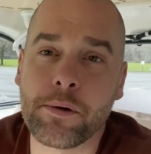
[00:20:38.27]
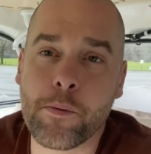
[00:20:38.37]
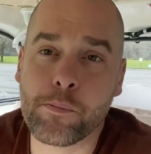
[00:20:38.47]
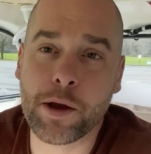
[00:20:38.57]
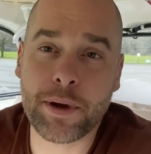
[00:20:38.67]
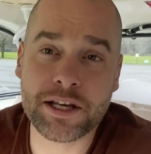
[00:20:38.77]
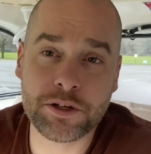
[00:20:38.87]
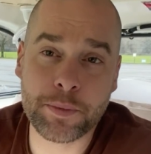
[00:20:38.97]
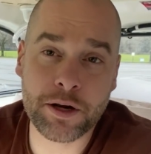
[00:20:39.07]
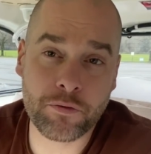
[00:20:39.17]
My bags are
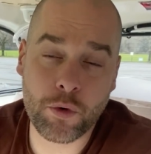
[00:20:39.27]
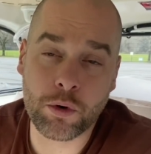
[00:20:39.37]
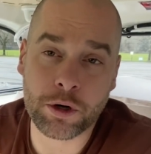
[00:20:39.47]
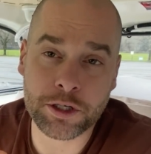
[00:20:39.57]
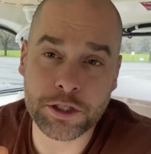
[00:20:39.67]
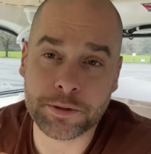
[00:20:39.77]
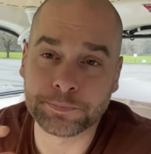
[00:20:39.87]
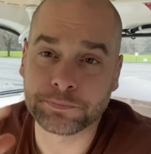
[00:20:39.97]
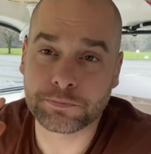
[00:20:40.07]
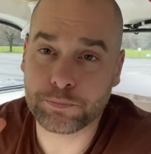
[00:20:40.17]
made of orange,
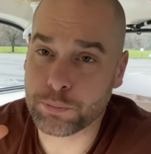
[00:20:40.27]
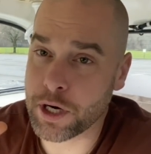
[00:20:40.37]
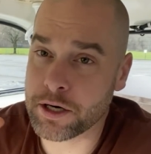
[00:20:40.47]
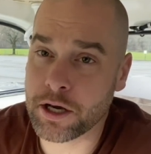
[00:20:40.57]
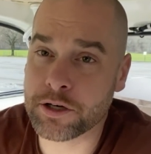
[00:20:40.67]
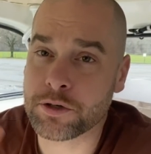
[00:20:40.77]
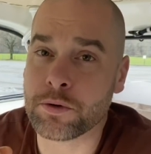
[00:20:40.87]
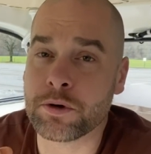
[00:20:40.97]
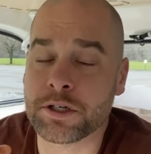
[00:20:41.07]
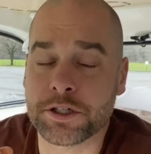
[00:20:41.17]
bright hunter
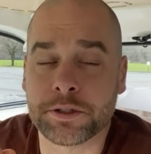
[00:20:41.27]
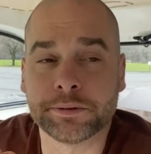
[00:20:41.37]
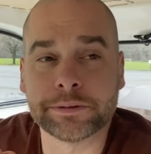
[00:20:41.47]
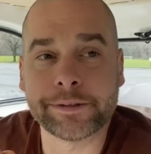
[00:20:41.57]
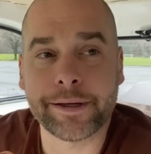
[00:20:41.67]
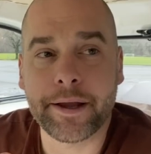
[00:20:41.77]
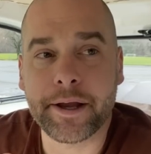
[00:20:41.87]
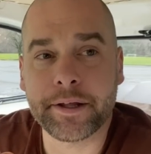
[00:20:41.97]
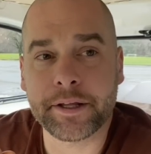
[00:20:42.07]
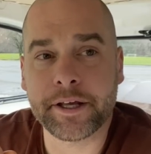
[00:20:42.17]
orange,
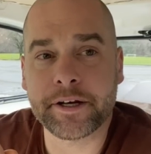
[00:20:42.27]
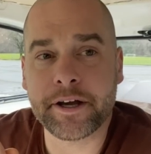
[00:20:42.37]
and then